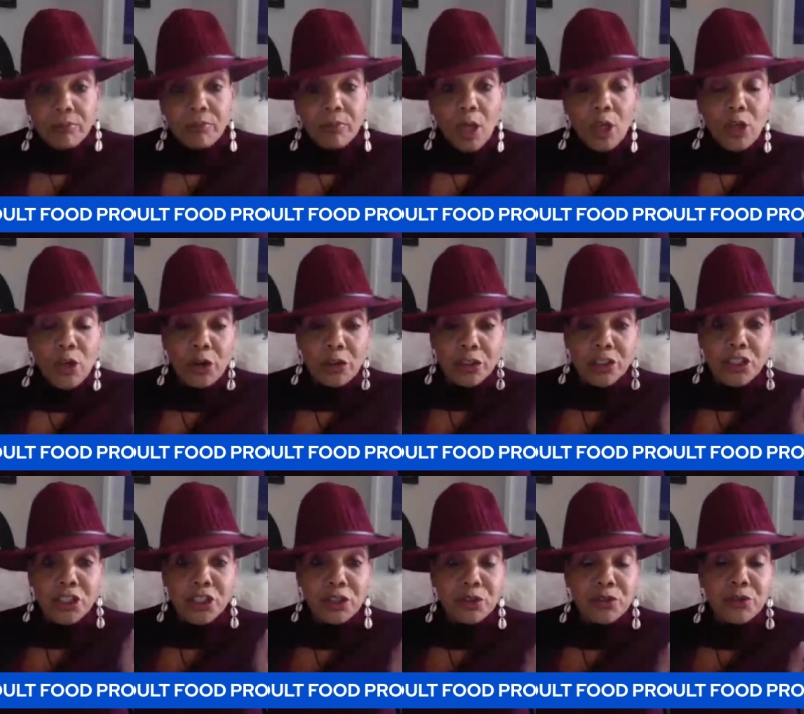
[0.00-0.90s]
your
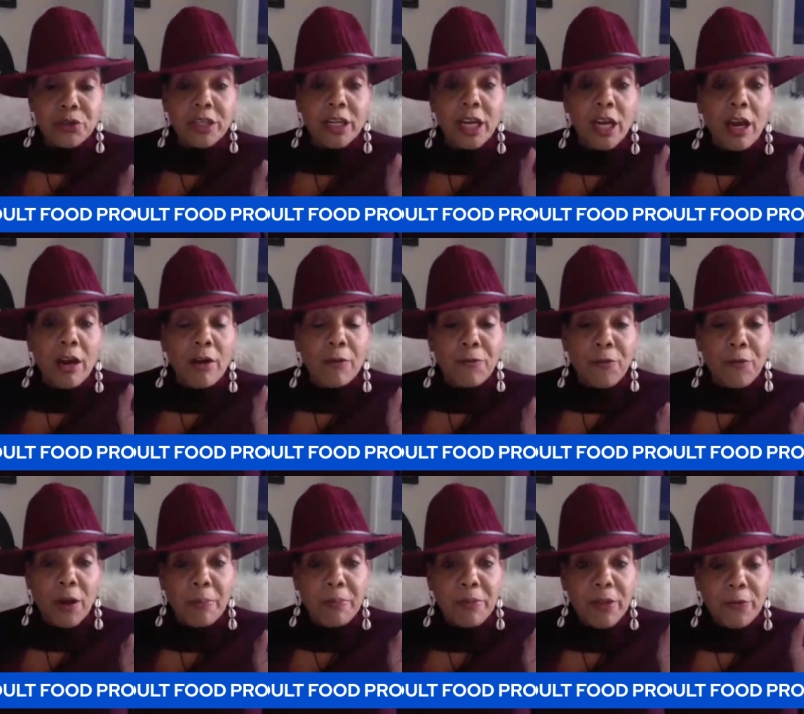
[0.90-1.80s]
children
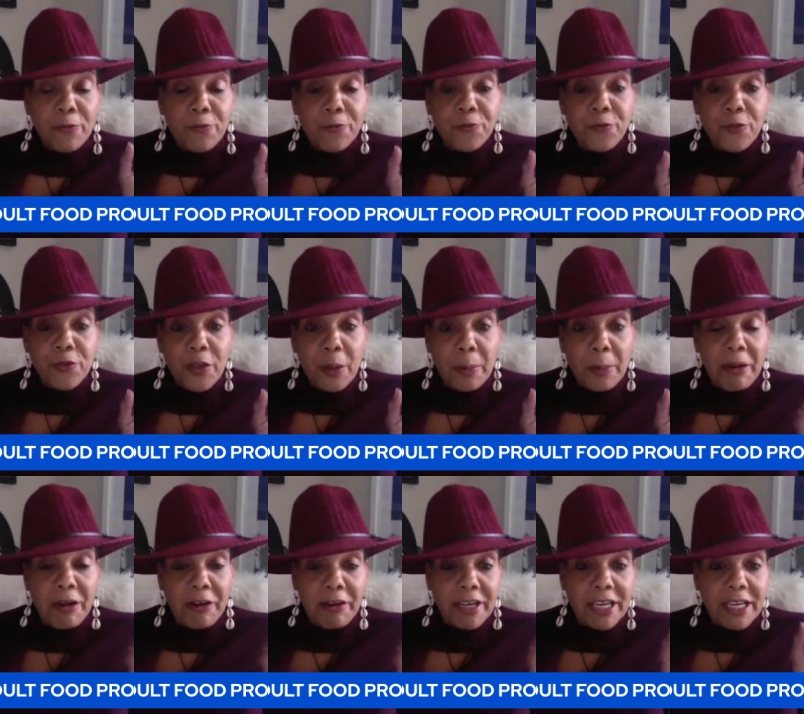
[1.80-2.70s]
from the the
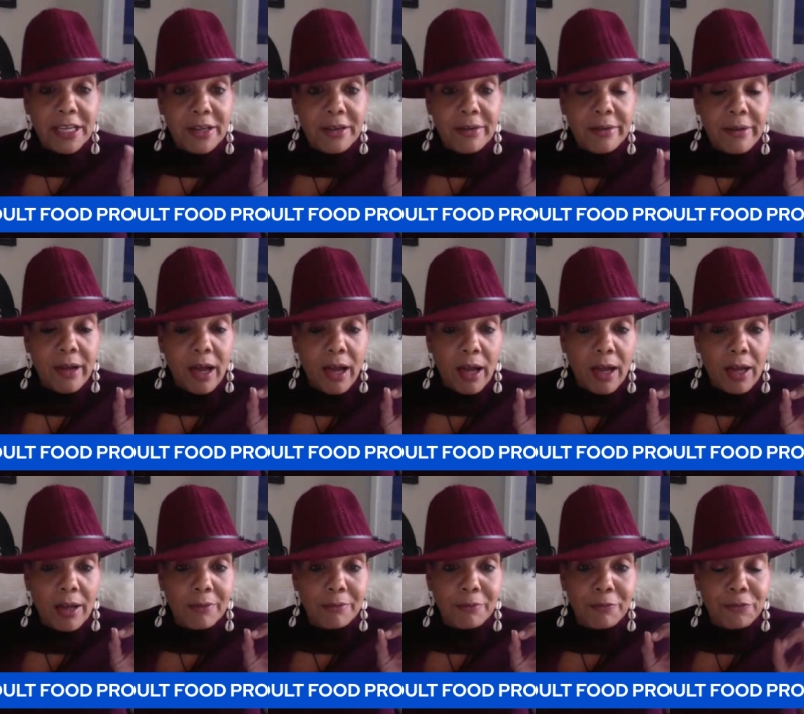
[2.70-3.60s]
American
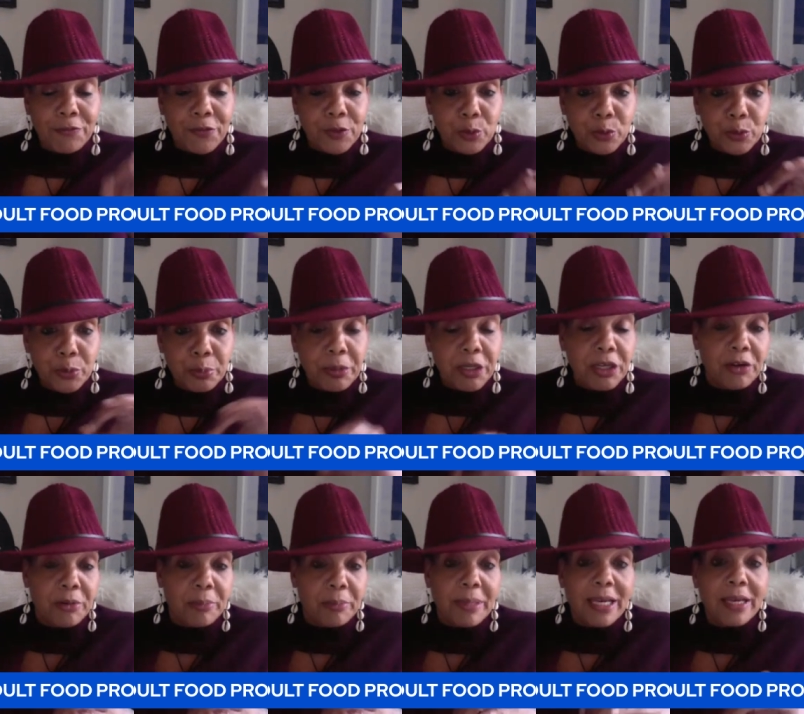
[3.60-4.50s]
uh, food
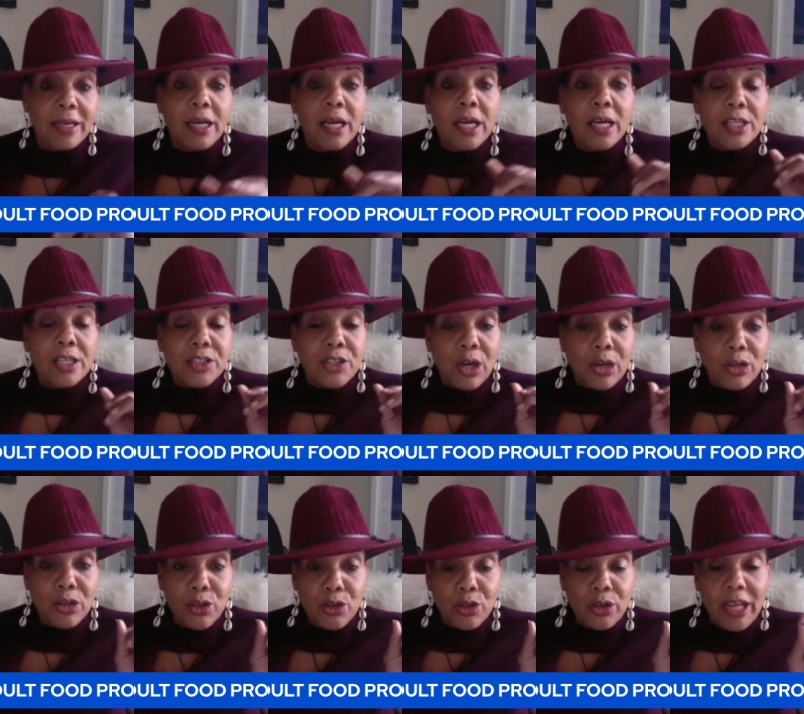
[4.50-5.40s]
pyramid. So
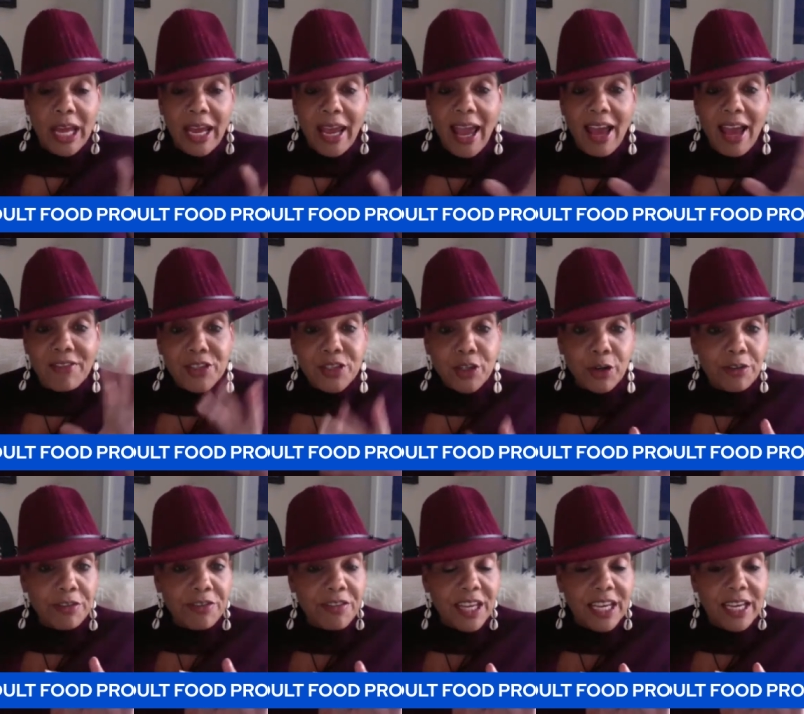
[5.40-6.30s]
you, they have
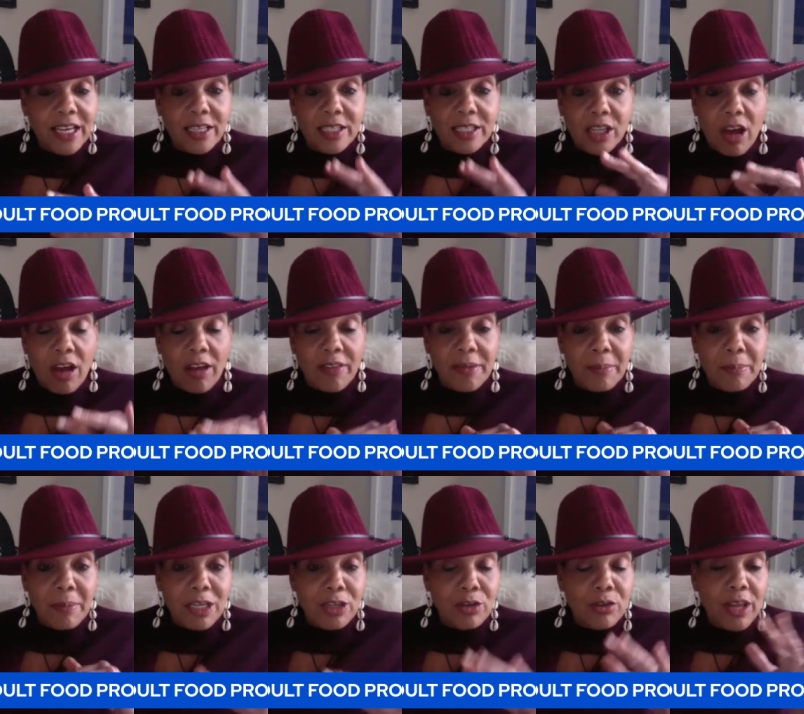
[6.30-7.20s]
certain things on the
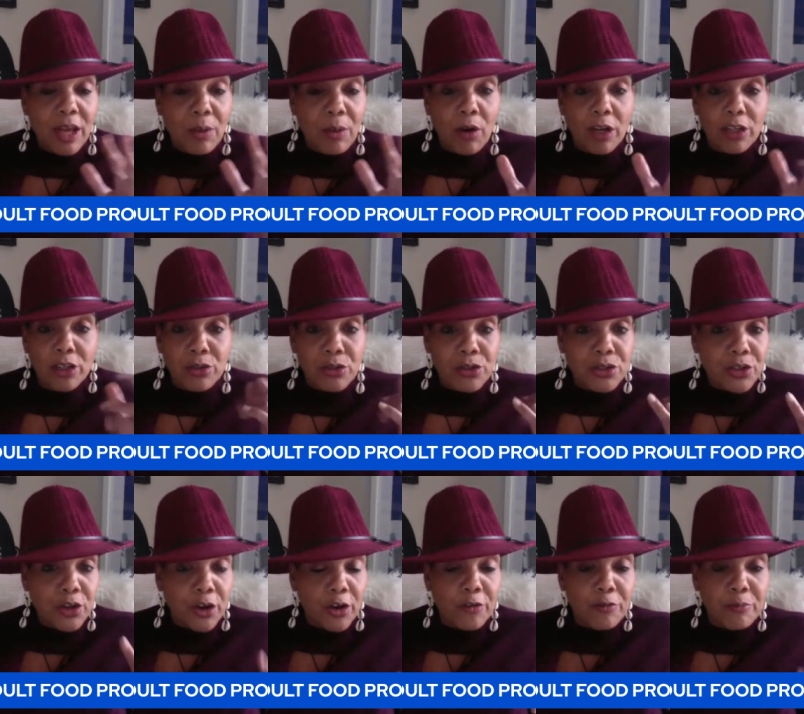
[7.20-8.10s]
menu. They want you to
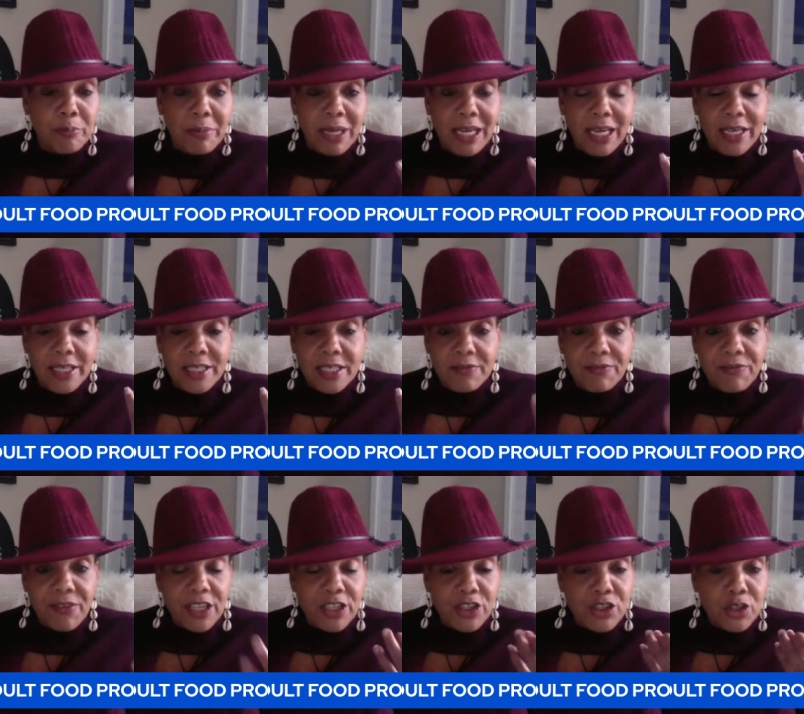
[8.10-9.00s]
serve meat,
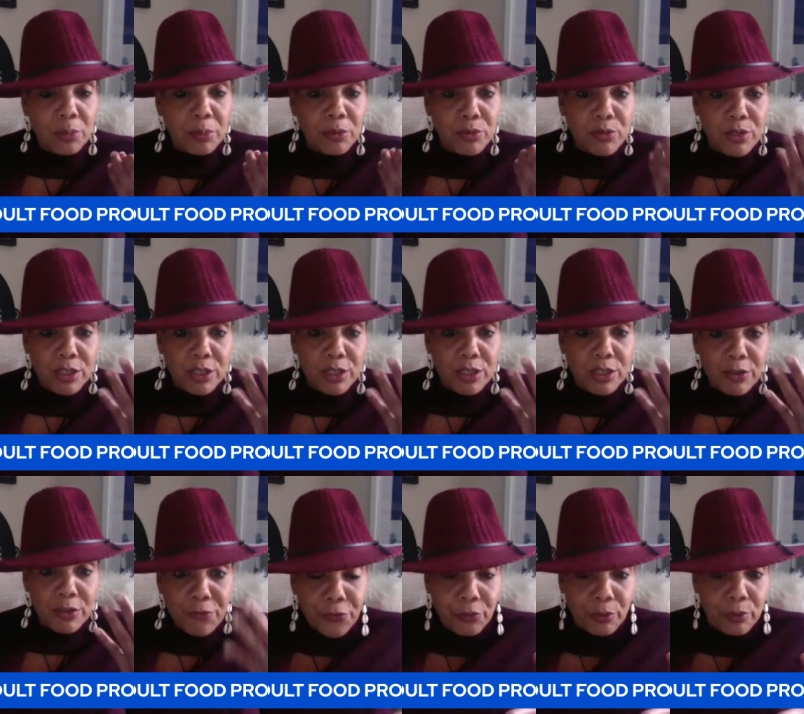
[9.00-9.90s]
vegetables, and
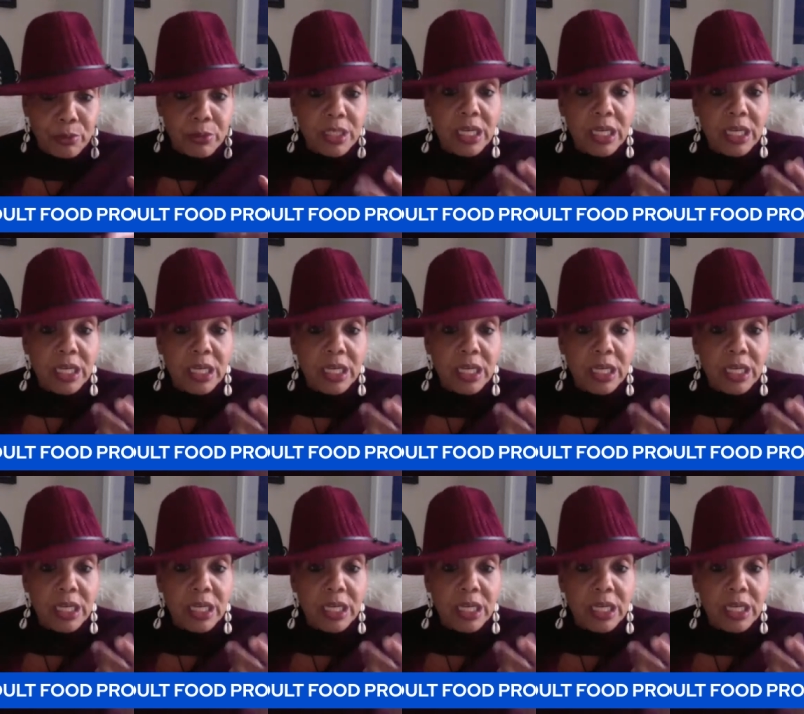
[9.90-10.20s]
fruit.